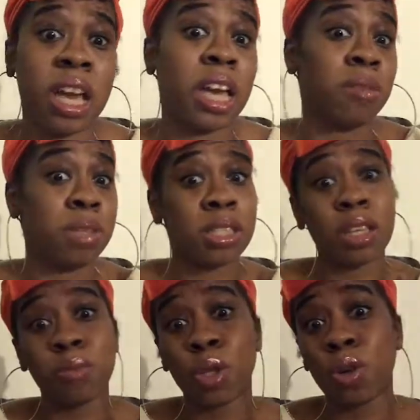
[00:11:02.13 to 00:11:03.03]
Ate me
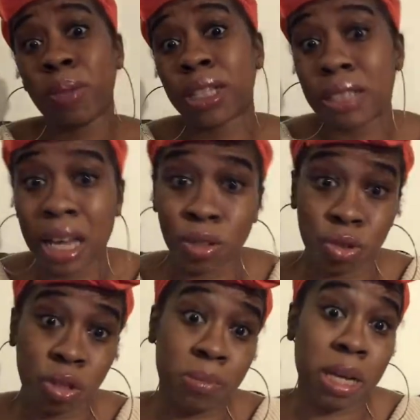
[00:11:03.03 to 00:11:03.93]
some little
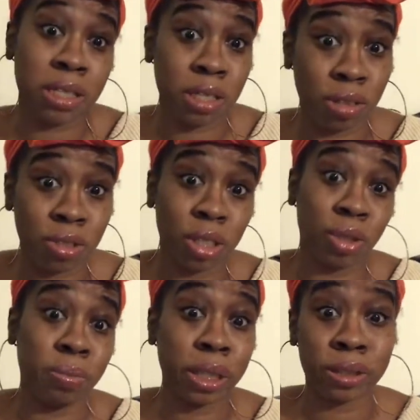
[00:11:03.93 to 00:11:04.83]
McDonald's. Treat myself to
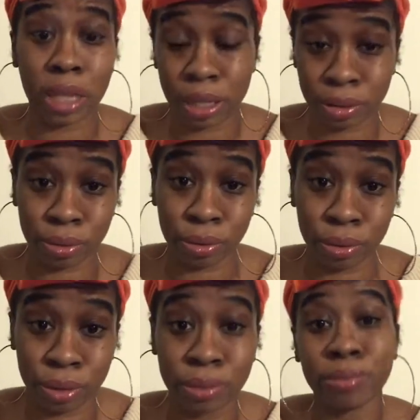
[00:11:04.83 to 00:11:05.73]
little
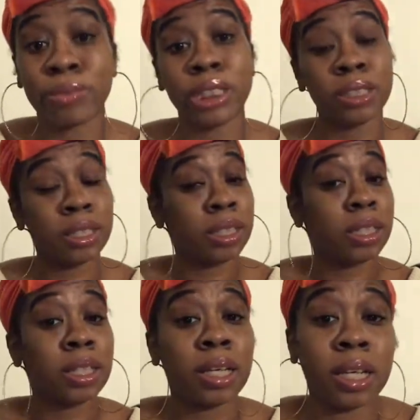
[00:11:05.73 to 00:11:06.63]
McDonald's.
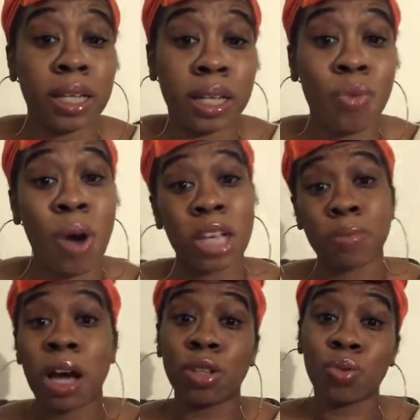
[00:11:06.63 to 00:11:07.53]
And watched
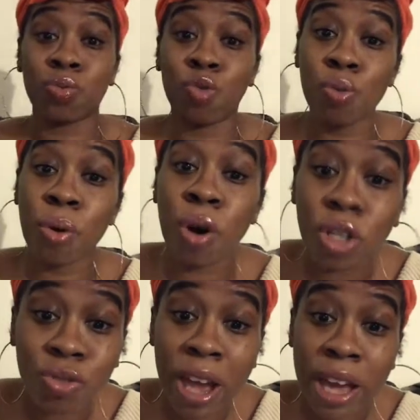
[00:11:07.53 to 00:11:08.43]
my
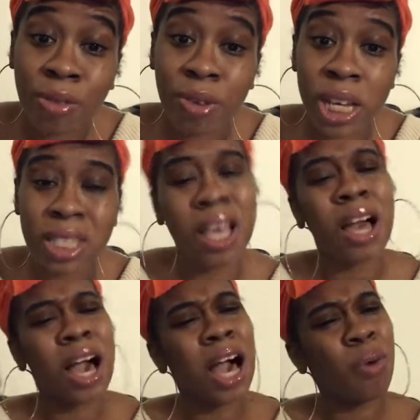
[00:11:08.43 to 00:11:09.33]
RuPaul Drag Race.
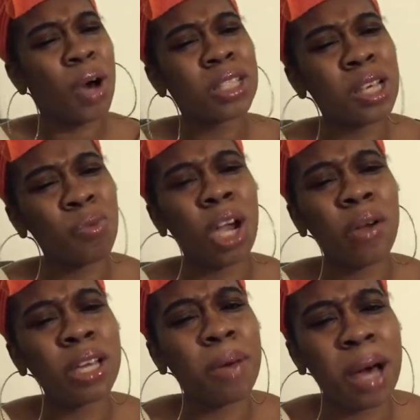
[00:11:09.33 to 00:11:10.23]
I wasn't
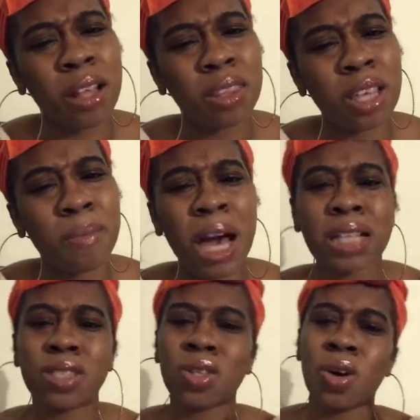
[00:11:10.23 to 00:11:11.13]
worried about them. I
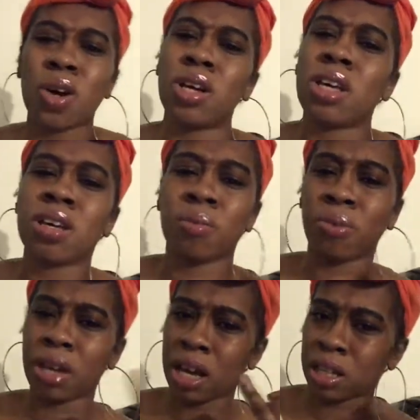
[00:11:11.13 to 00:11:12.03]
saw
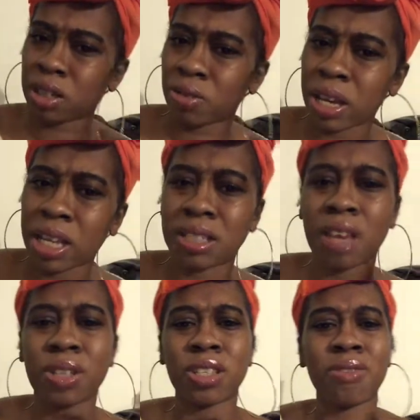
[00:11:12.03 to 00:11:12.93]
Breonna Gray and
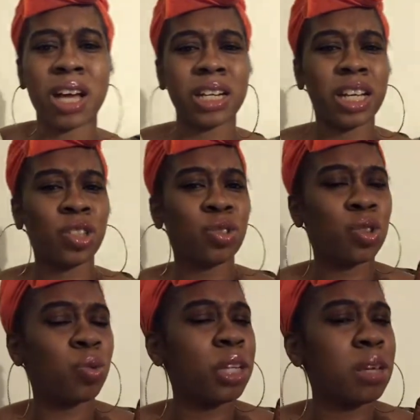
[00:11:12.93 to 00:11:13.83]
David Serrata. They
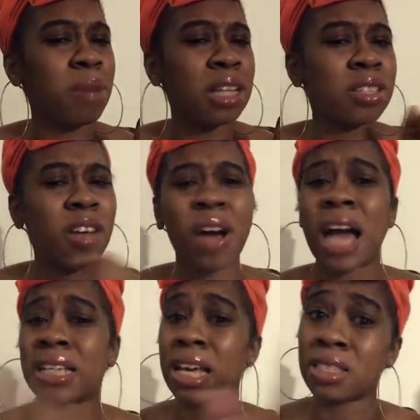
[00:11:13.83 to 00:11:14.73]
tweeted my stuff. I
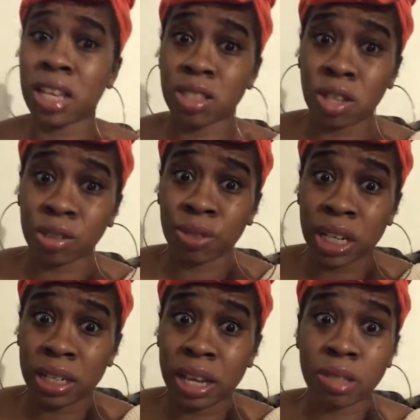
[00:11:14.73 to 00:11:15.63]
guess they searched for
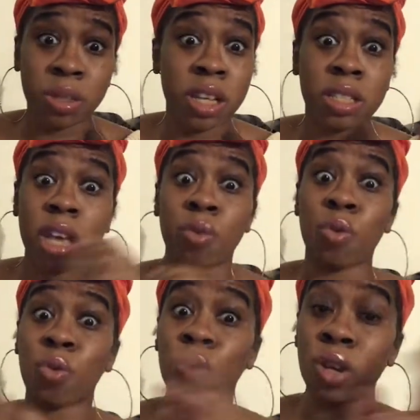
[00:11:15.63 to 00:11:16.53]
their names because they
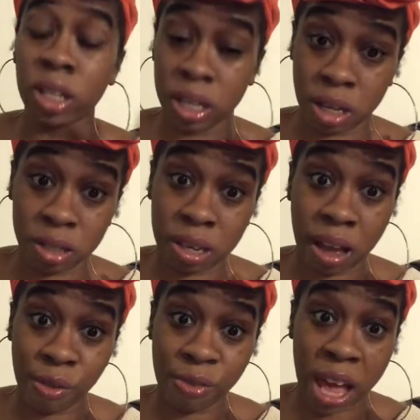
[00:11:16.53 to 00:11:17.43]
really are
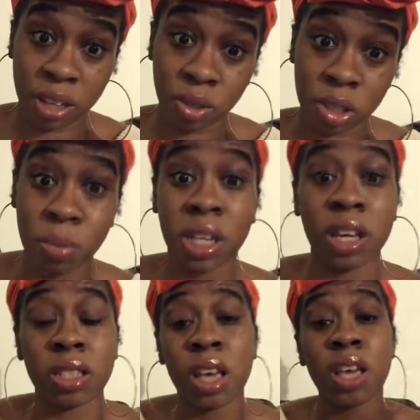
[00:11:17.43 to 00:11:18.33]
not factors.
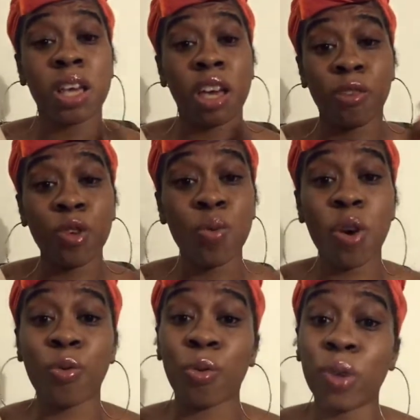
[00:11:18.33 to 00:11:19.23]
Because if you
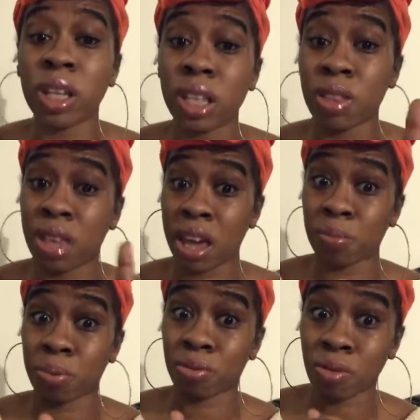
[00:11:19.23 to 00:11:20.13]
were really that
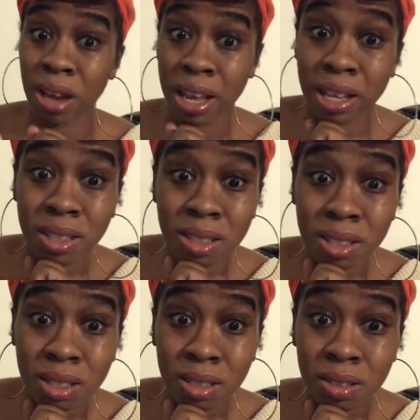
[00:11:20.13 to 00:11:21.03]

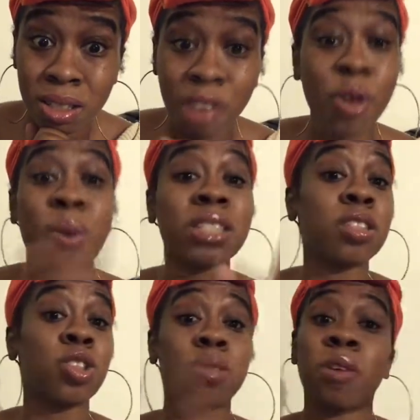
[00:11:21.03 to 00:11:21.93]
pressed. If you
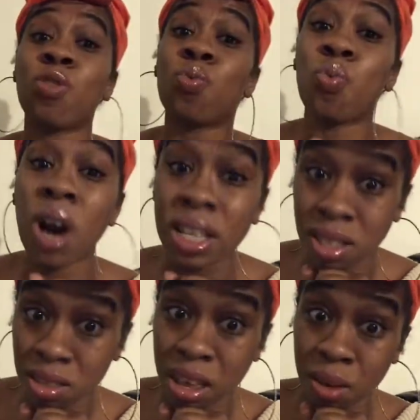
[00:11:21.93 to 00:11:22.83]

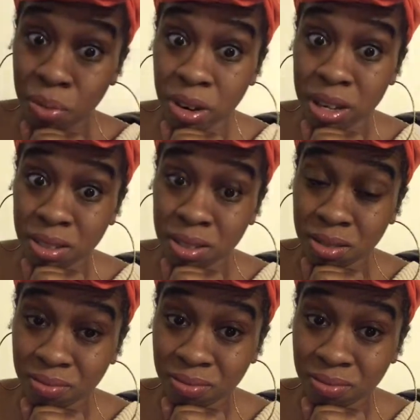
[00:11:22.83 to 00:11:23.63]
wasn't that pressed.